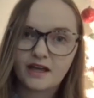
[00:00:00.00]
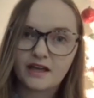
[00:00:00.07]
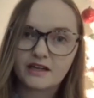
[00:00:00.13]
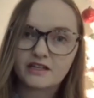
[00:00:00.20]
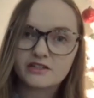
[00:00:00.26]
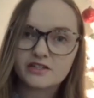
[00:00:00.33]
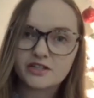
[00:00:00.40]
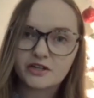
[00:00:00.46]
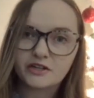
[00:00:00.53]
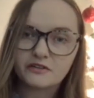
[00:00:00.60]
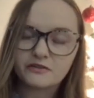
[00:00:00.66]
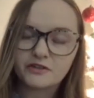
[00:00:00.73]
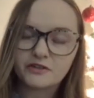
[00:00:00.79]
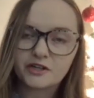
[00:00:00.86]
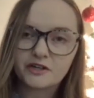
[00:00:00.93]
A
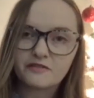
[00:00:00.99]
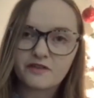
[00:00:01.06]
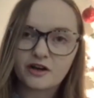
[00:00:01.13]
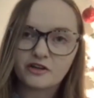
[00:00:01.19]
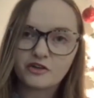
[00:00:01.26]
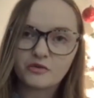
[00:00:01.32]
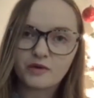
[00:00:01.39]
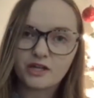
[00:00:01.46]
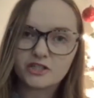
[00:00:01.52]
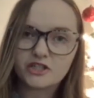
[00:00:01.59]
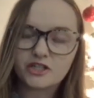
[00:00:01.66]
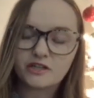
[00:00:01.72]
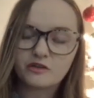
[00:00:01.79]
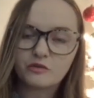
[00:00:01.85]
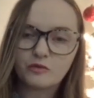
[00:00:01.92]
concern for
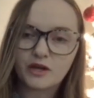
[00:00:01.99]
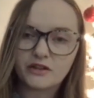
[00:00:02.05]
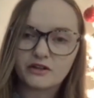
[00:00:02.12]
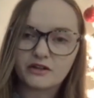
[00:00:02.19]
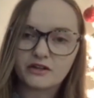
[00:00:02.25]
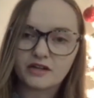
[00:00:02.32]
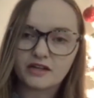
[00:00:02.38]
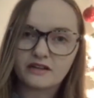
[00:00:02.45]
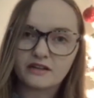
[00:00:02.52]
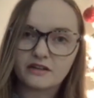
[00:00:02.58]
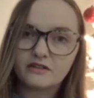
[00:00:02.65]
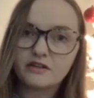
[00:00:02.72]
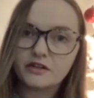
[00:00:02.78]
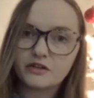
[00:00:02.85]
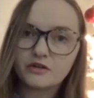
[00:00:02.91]
evaluation, whether in the
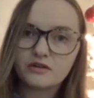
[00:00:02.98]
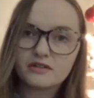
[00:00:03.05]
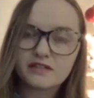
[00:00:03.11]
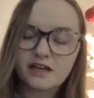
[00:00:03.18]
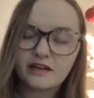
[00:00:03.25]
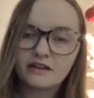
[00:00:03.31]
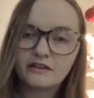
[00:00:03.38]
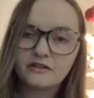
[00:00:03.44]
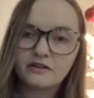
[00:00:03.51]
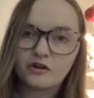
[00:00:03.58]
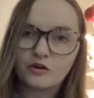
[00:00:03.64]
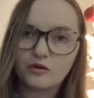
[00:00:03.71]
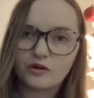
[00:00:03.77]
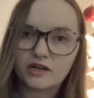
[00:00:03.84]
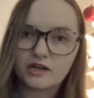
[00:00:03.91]
clinical
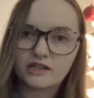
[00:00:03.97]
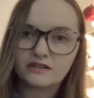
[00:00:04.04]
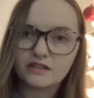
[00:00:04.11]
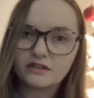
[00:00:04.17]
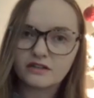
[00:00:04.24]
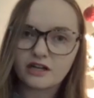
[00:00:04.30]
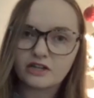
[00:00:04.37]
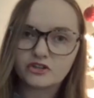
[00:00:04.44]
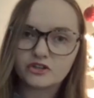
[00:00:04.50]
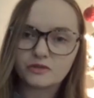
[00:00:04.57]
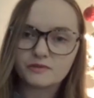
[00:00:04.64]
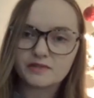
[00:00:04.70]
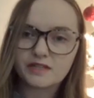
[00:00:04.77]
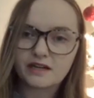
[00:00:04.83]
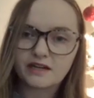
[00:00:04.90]
setting or in the
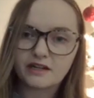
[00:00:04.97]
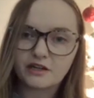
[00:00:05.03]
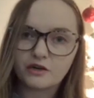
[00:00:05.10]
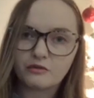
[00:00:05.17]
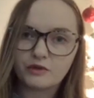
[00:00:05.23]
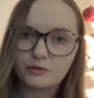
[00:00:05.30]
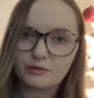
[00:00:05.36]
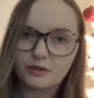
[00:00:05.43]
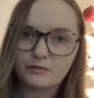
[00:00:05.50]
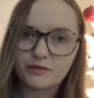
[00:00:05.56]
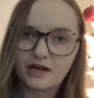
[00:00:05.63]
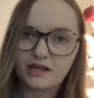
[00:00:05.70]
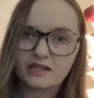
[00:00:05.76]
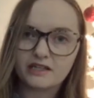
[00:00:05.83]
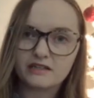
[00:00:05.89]
classroom setting, would be
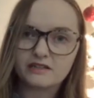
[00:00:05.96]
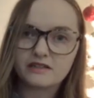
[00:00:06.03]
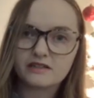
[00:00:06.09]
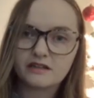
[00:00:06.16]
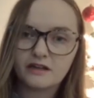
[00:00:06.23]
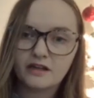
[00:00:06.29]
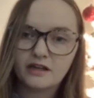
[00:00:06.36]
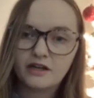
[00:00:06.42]
bias.